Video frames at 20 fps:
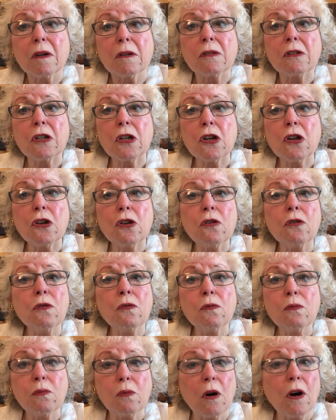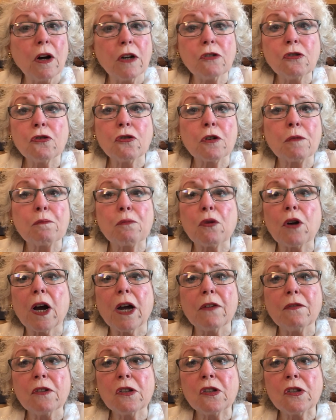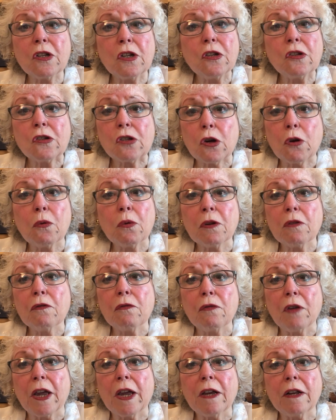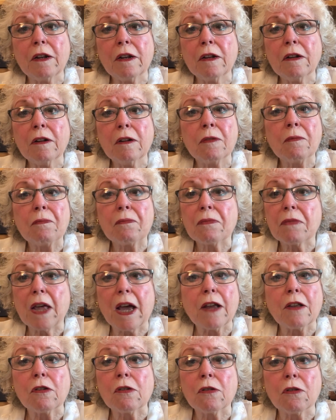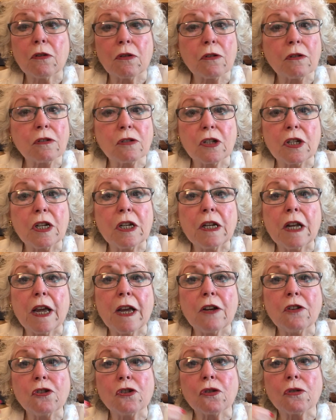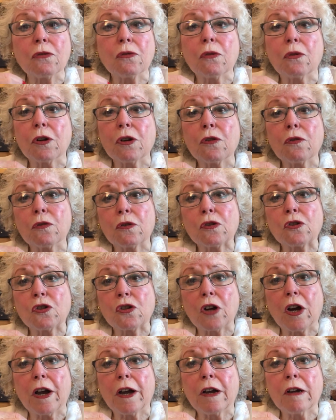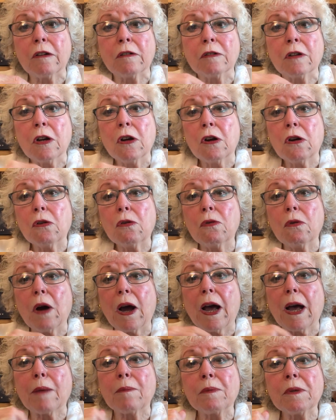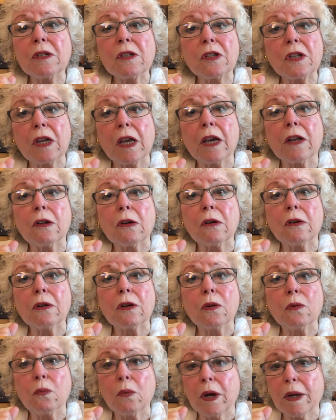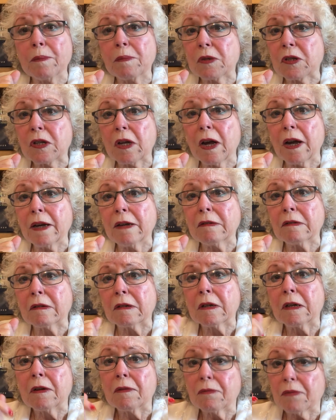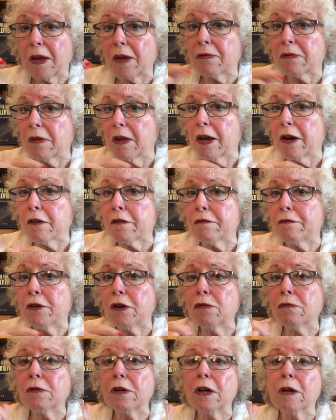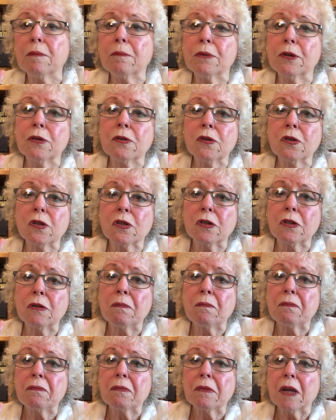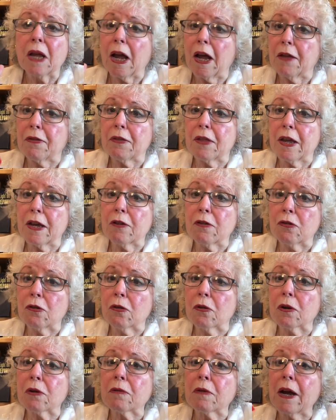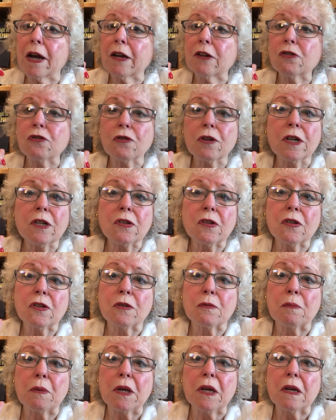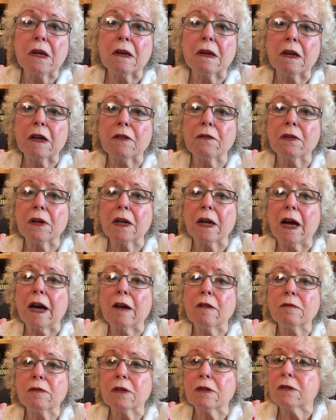Do you want your privacy so invaded that your teenager or your child who happens to get on a website, that their phone numbers and that your address is being given out